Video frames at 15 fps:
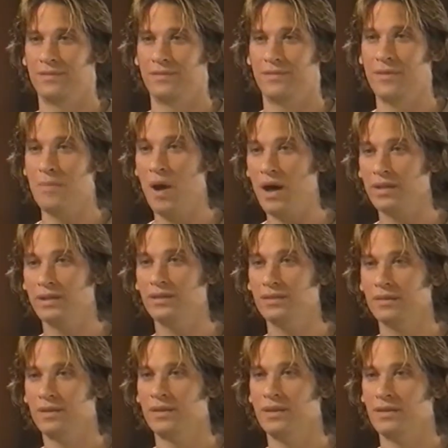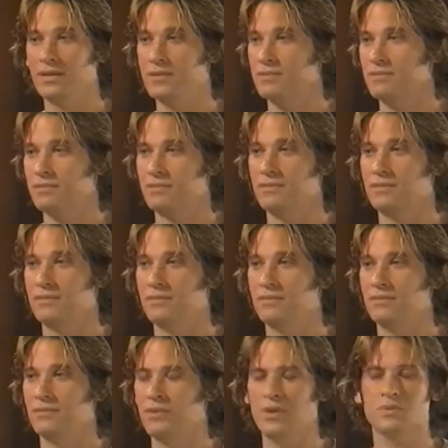And Molly,
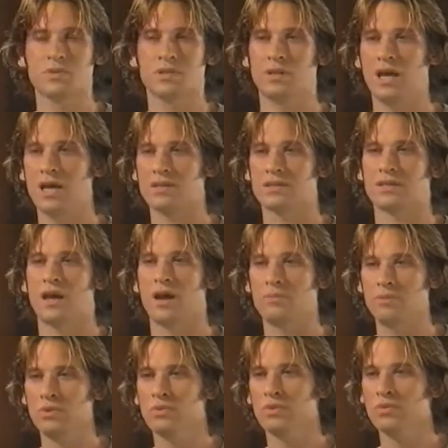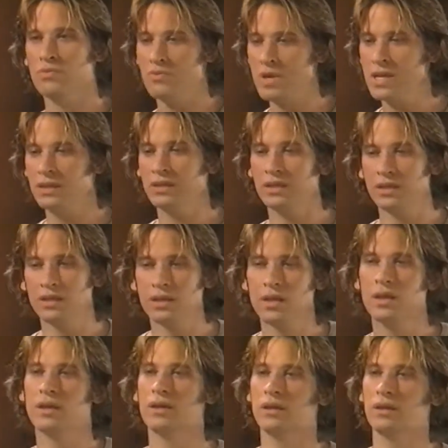when was the last time you were really,
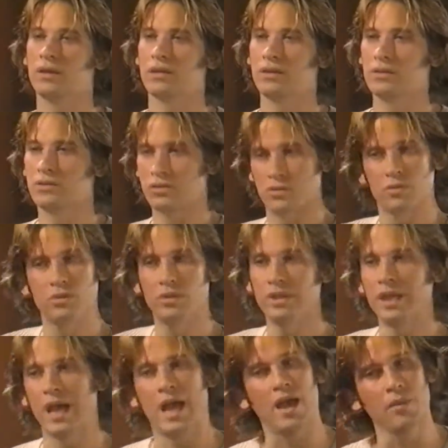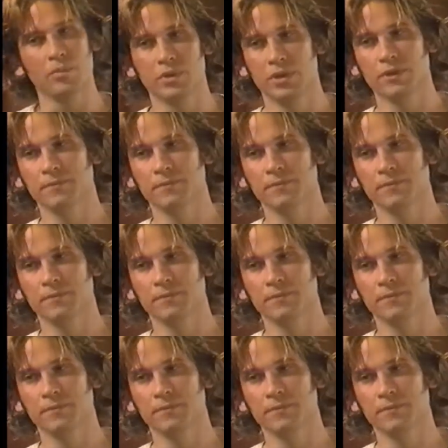truly happy?